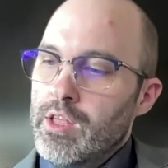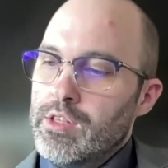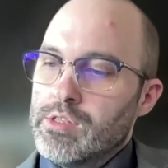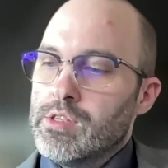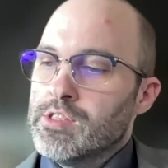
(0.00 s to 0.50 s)

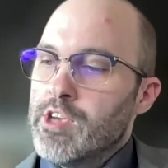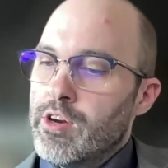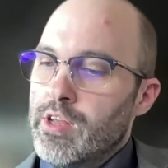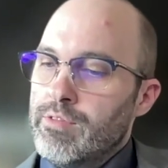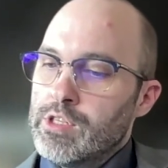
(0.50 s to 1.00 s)
The
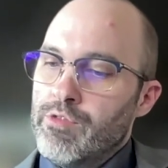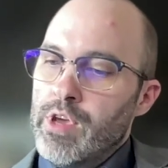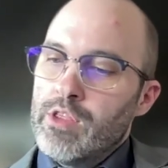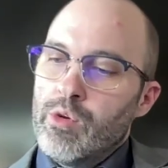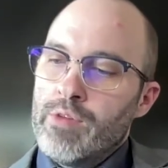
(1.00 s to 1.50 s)
sincerity of this
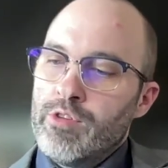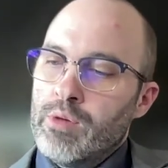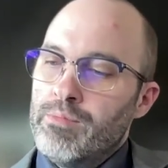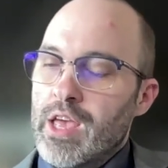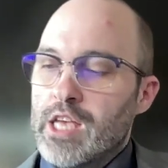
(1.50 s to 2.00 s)
faith,
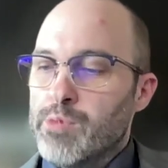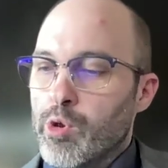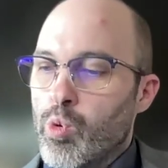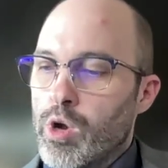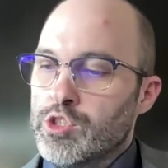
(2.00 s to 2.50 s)
however, has been
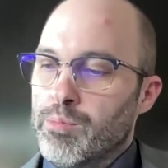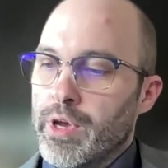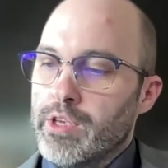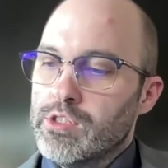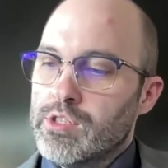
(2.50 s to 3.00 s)
questioned
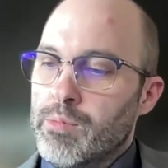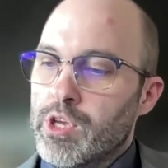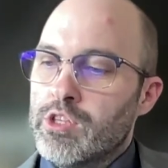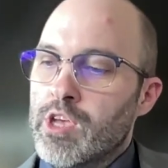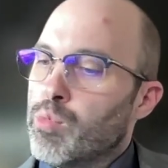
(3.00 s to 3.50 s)
by some
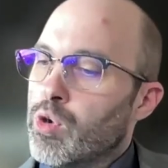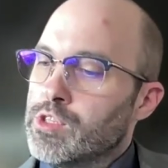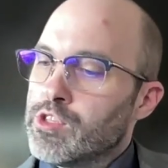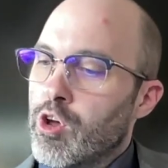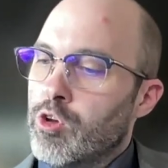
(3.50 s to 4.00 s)
contemporary
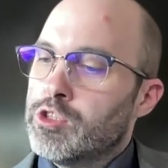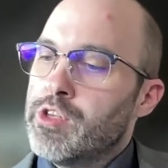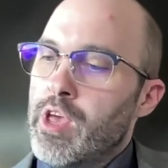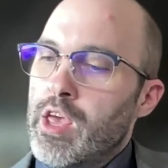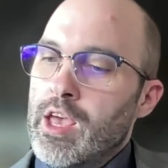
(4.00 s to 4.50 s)
scholars,
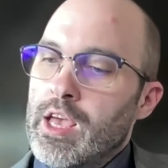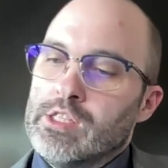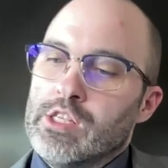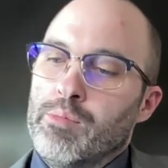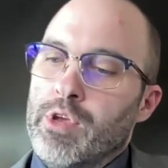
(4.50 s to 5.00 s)

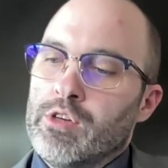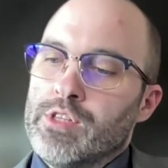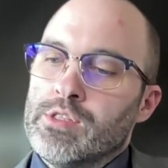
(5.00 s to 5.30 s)
as it appears that